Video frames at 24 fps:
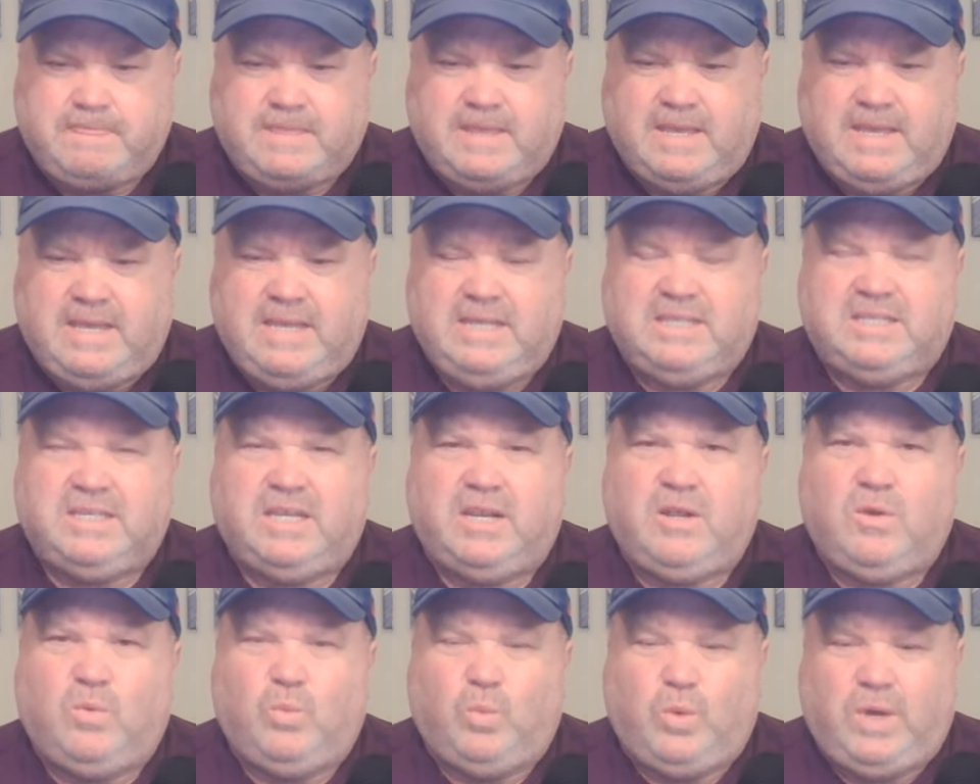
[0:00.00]
He's
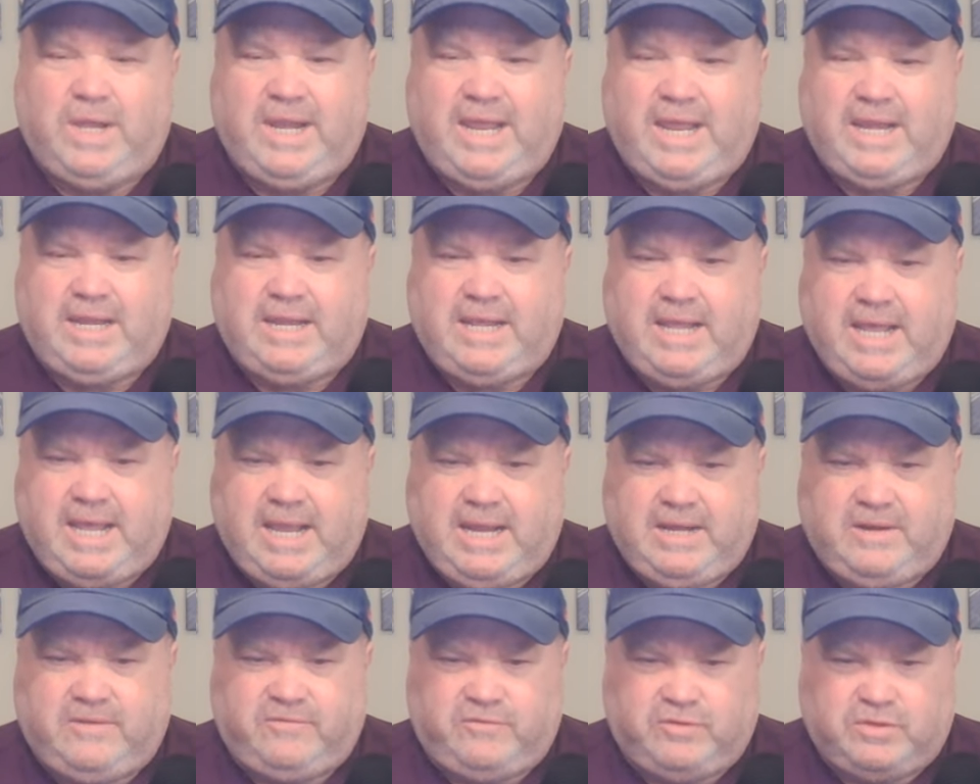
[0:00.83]
hitting
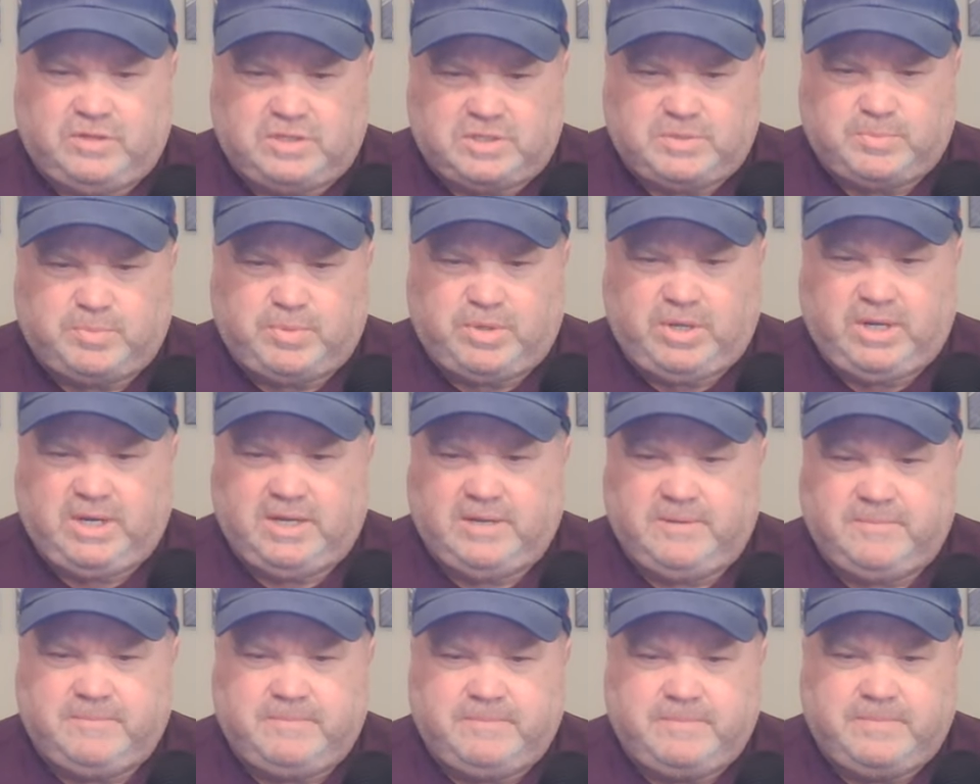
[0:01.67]
188 for the
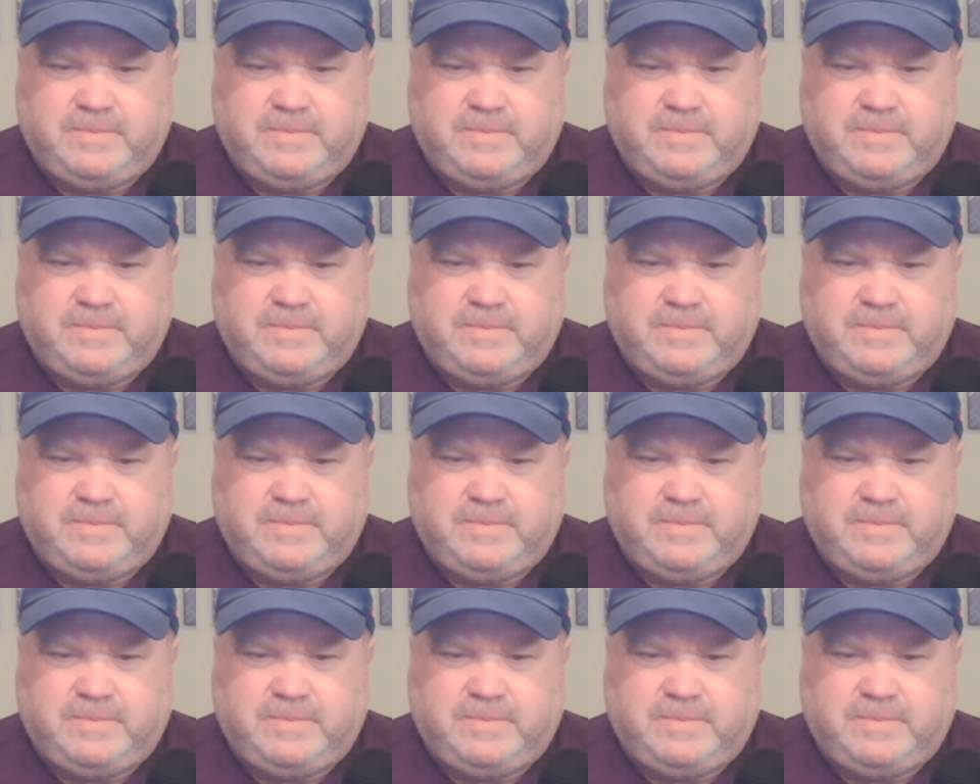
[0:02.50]
spring.